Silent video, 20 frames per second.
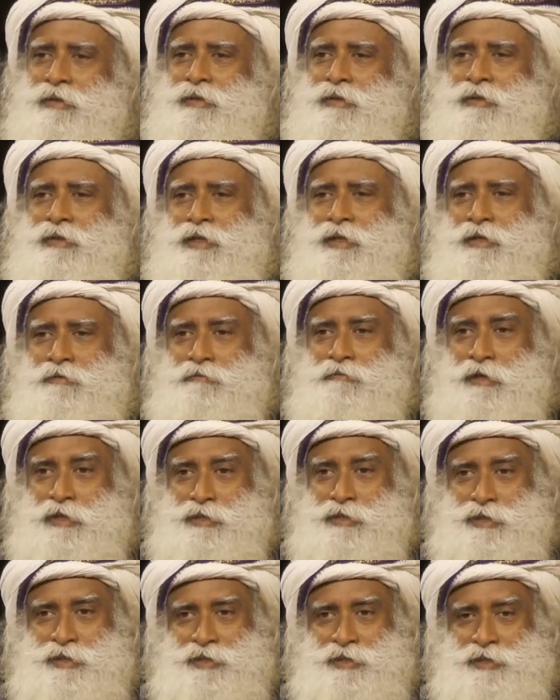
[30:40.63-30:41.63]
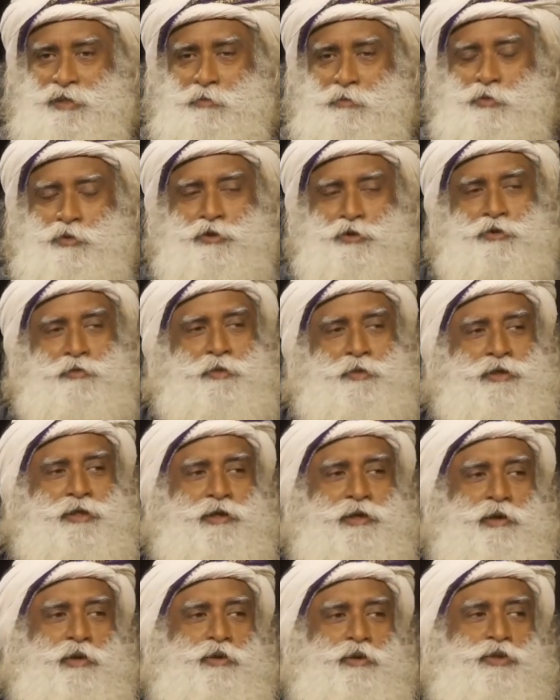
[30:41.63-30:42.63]
31st is supposed to be the
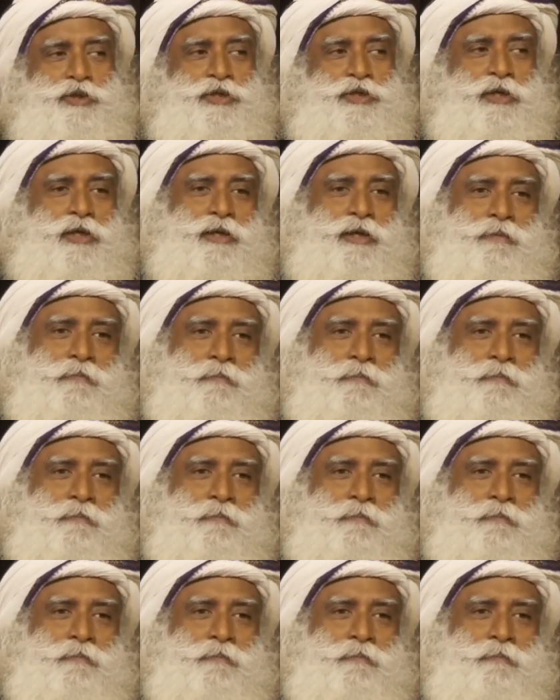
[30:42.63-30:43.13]
closure.